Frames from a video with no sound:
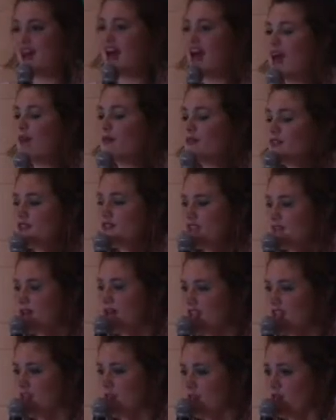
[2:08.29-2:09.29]
I was
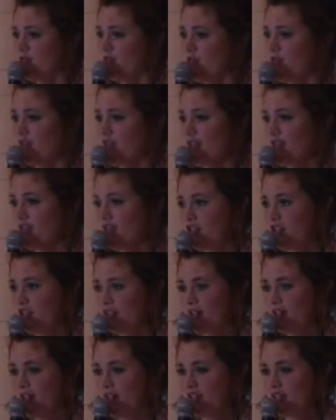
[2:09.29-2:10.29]
responsible for making
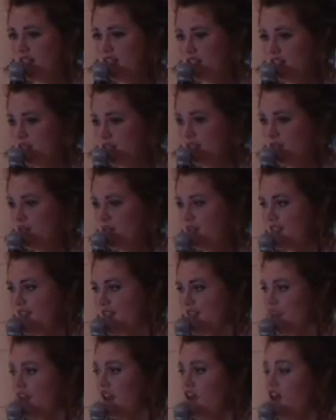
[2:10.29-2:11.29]
sure my sisters would
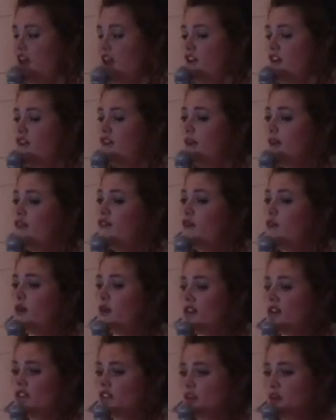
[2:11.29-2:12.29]
care for my
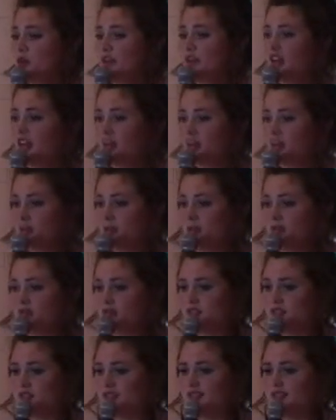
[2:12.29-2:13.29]
4-H show caps while I
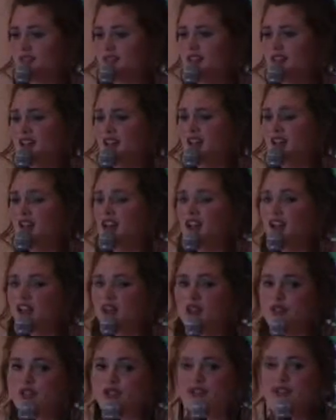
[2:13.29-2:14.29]
was gone. I
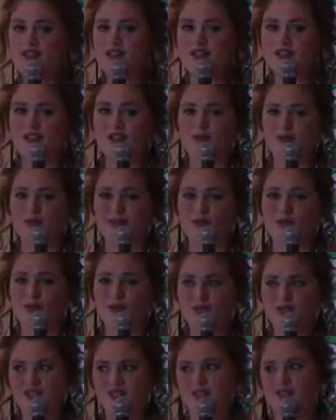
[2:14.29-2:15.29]
also had to tell my
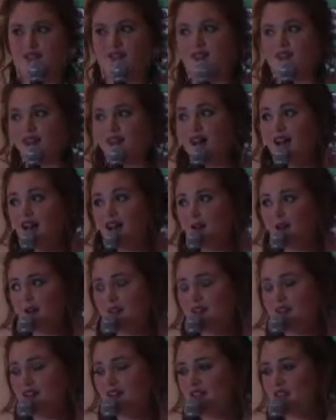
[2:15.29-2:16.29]
coaches I
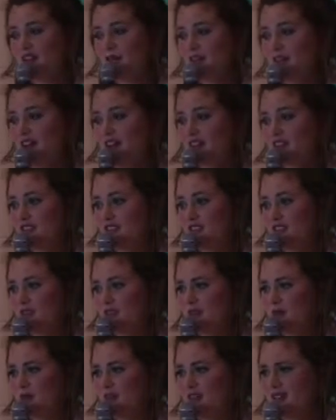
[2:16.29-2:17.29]
would be gone from practice
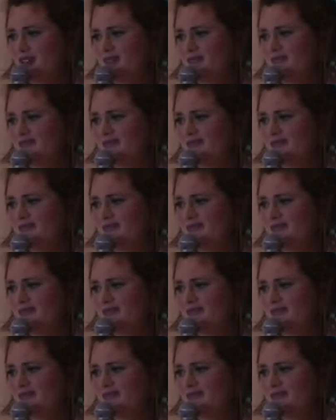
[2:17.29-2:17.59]
for a week.